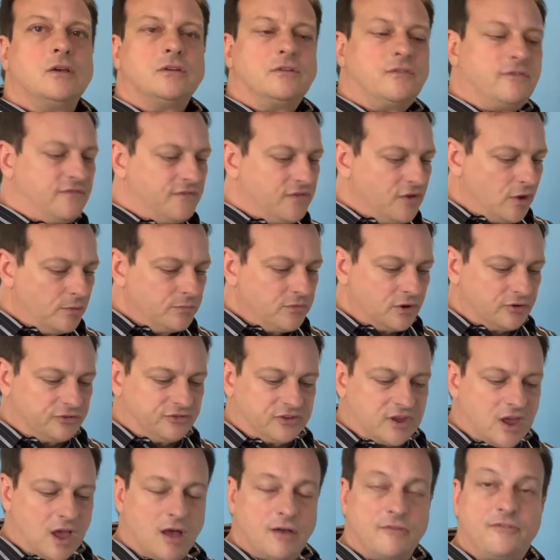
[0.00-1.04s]
film
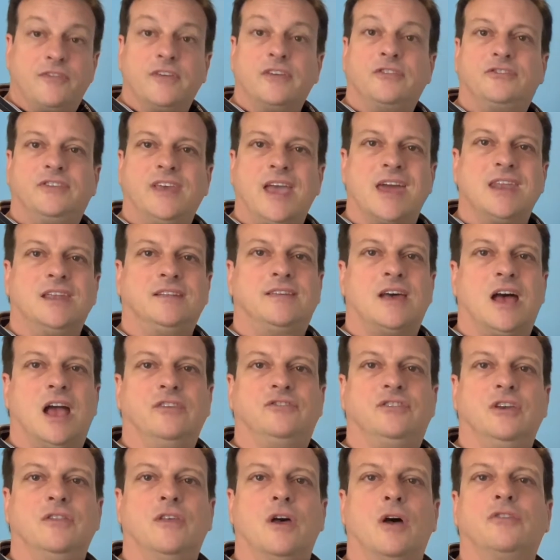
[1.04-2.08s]
yourself
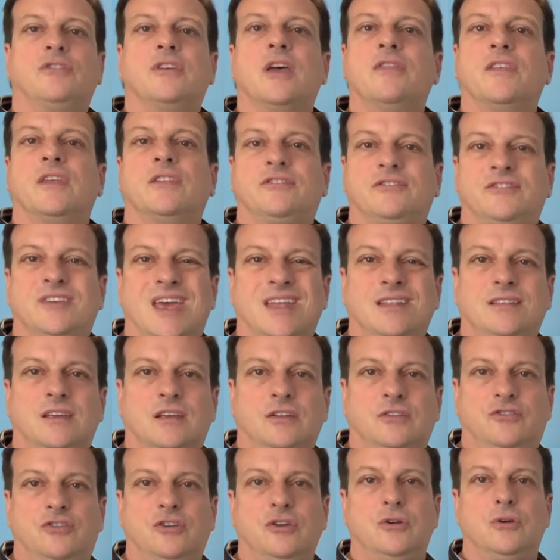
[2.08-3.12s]
sanitizing those, and then send it
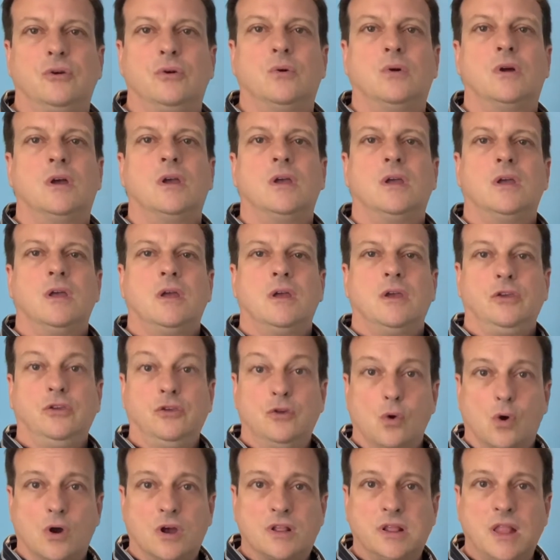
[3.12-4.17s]
to
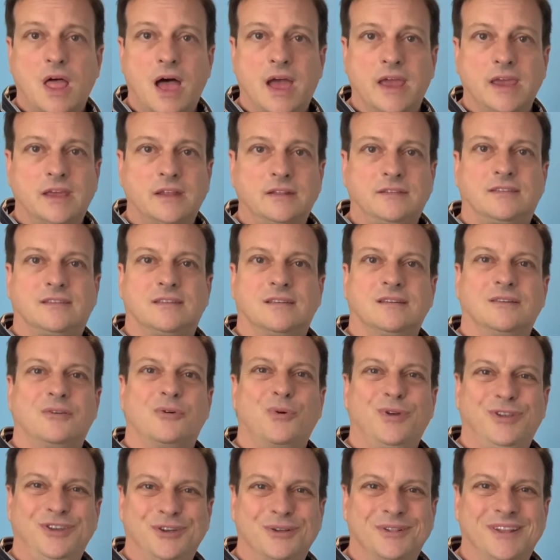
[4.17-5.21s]
your client
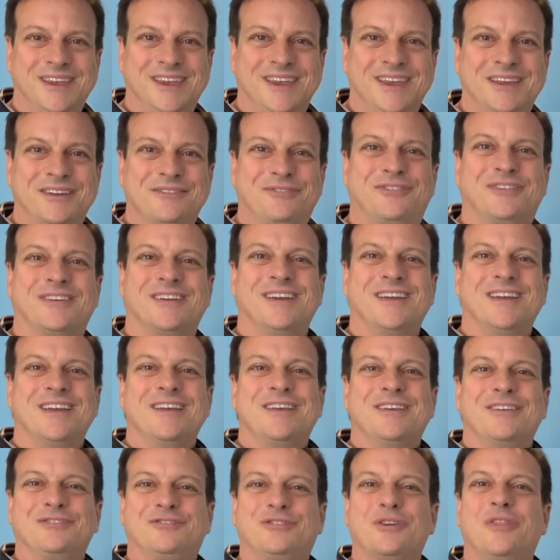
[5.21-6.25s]
when you leave.
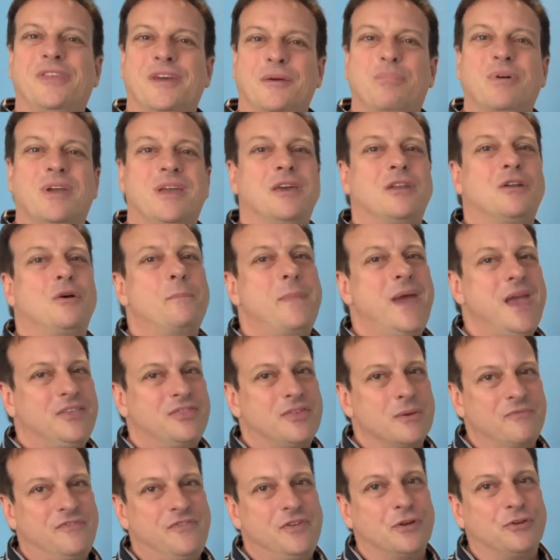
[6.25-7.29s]
So it'll make
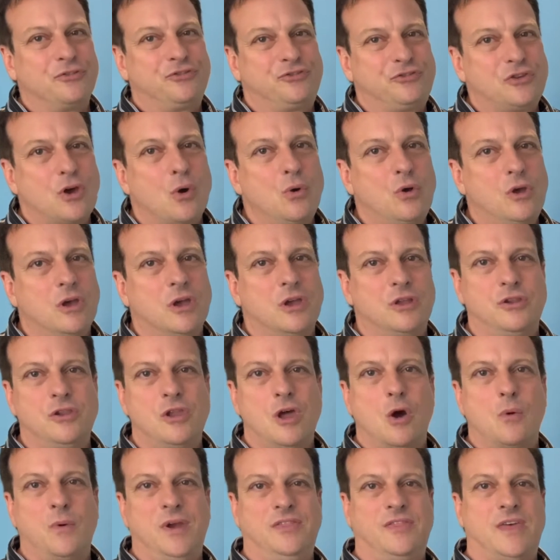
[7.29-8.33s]
them feel so good
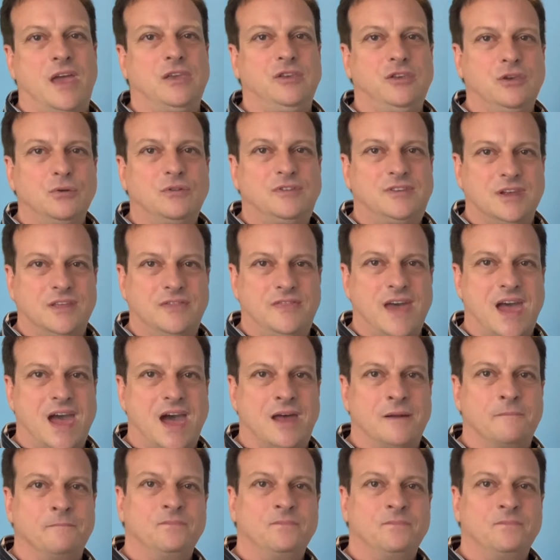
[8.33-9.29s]
knowing that you did that.